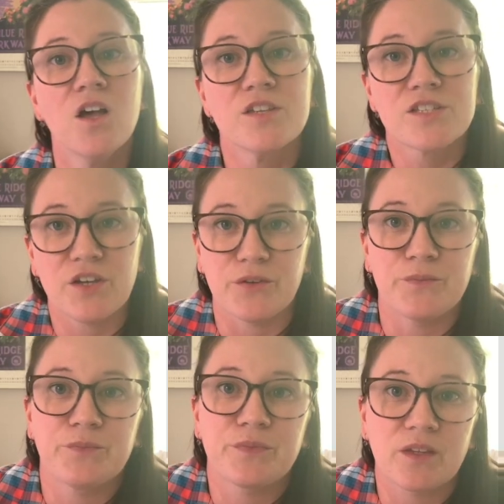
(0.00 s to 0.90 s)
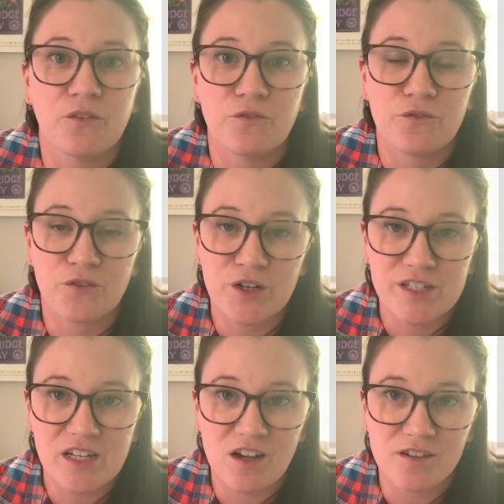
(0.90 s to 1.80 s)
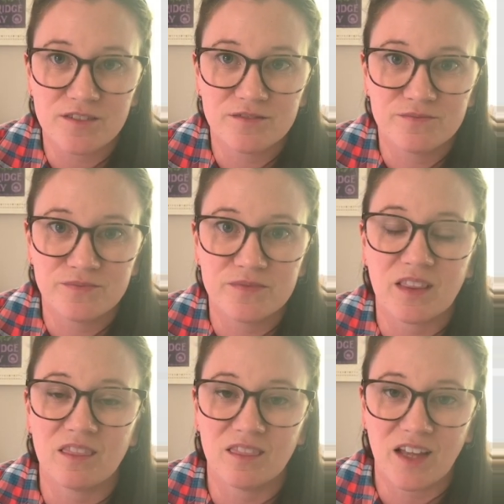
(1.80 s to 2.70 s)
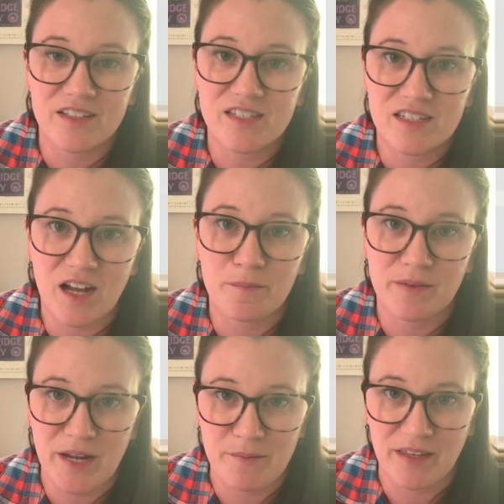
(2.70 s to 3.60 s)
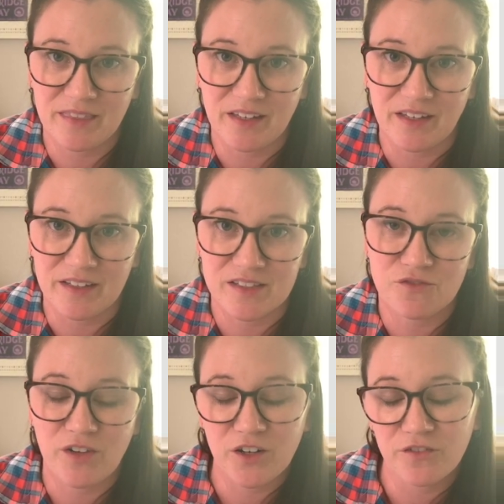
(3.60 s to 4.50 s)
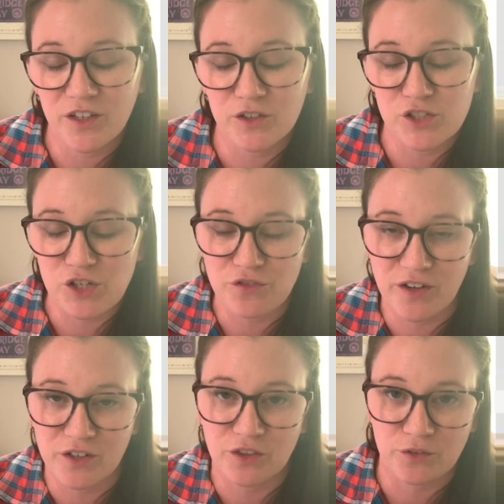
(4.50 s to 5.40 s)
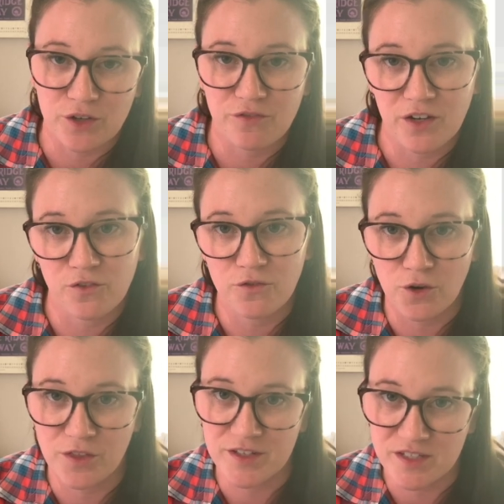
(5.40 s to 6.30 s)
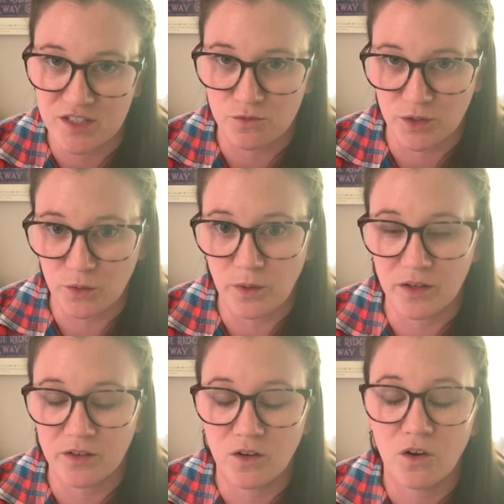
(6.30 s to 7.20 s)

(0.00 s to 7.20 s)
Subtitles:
So, first off, let's stop naming things Final 2, Final 3, Final 4, this is the real one.